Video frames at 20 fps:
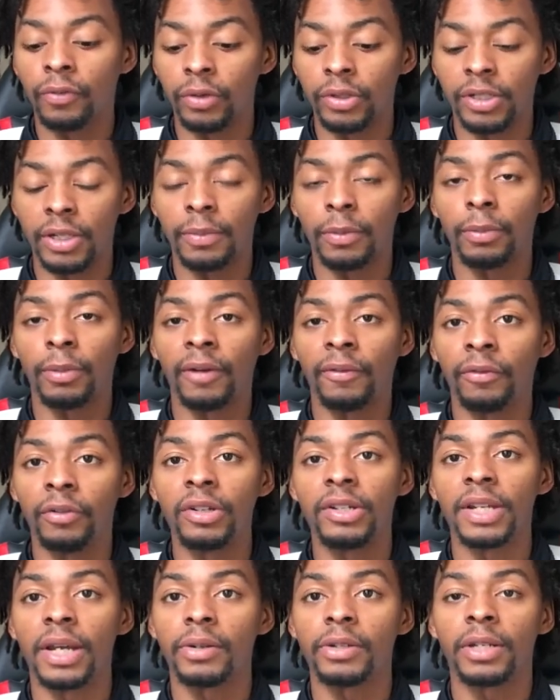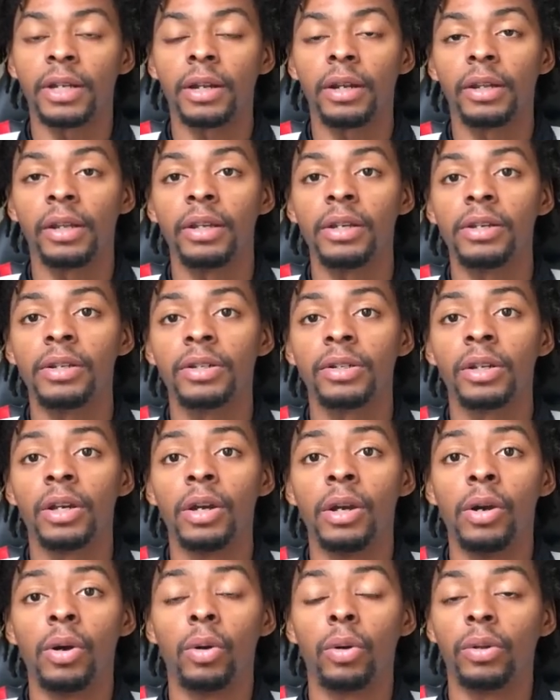For example, my foot's outside of theirs,
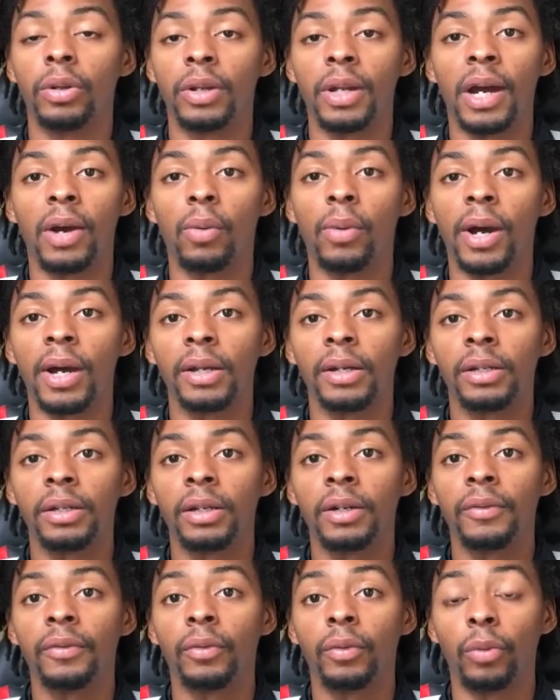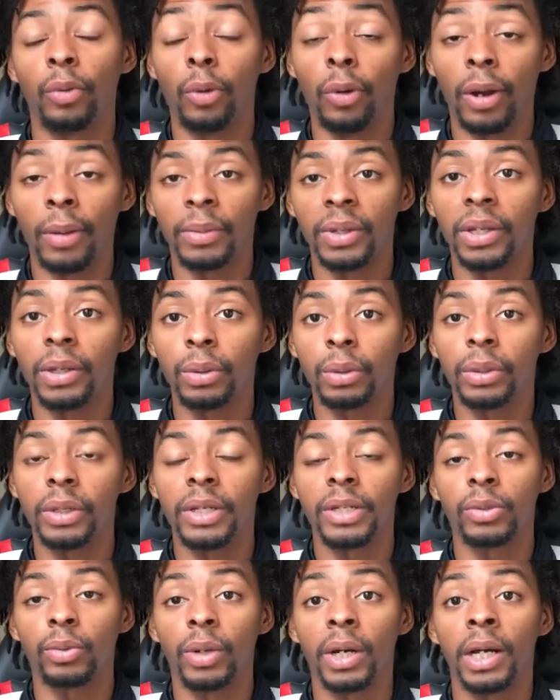or they're not wide enough, or I'm equally
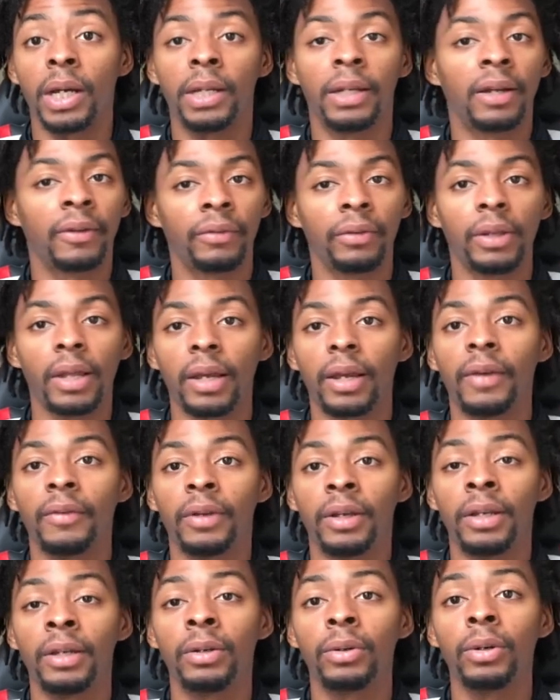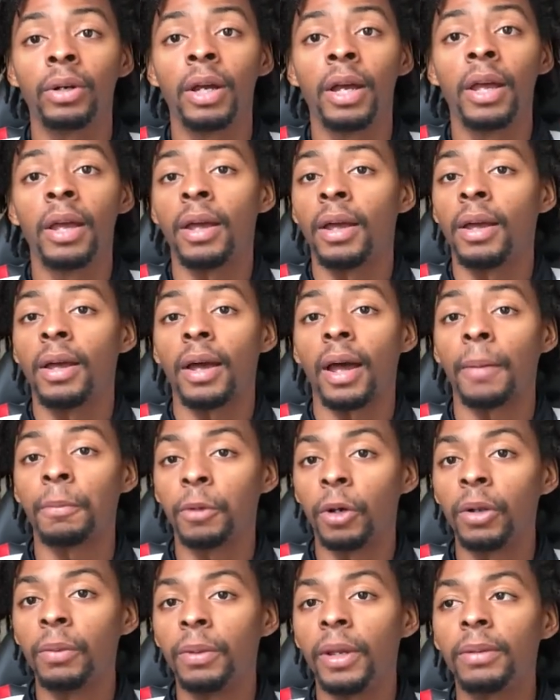as wide and I feel like I have an angle. I'm
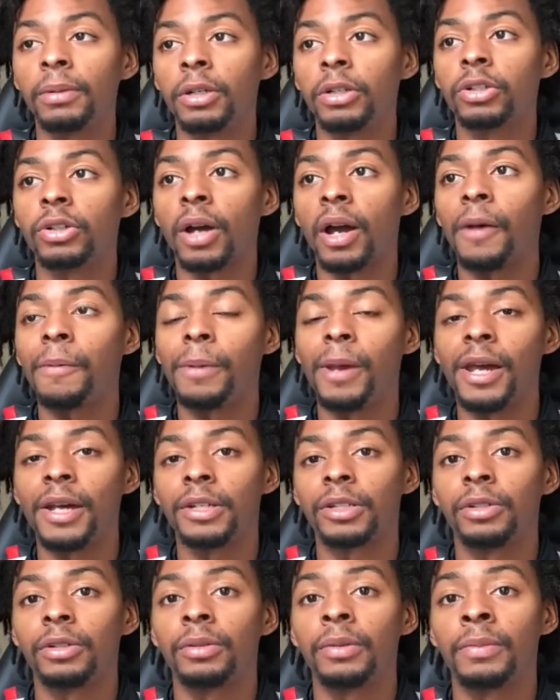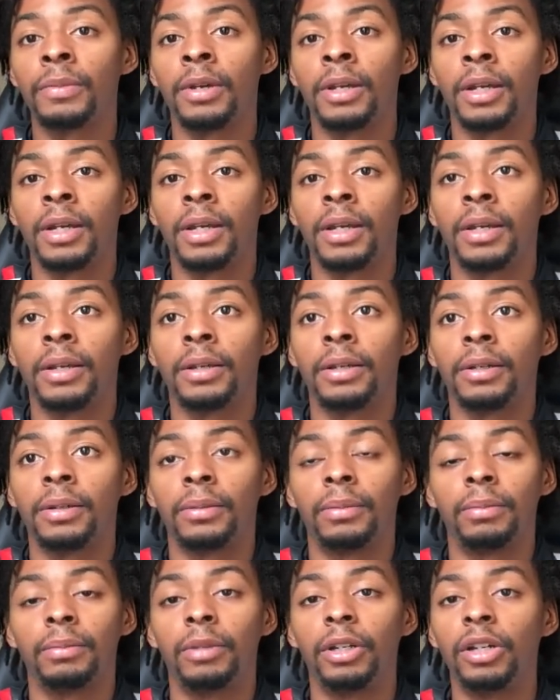going to be able to drive past them
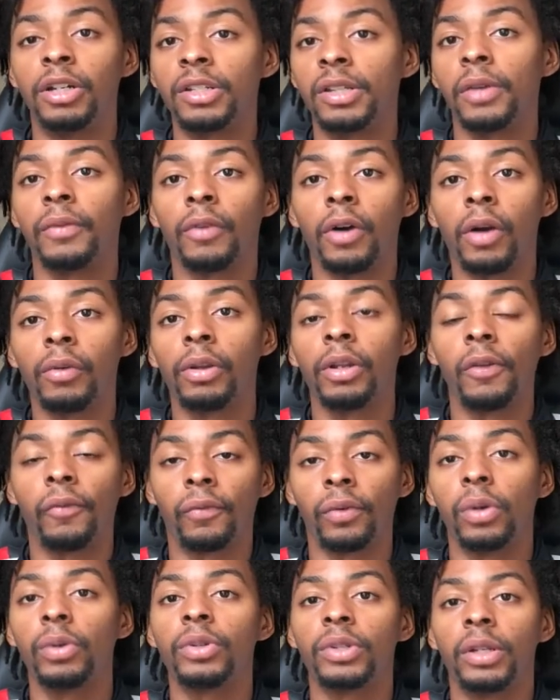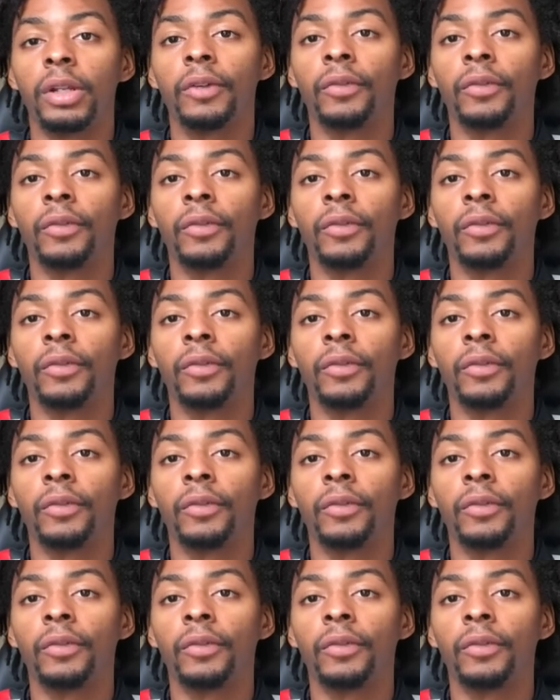because they've already frozen.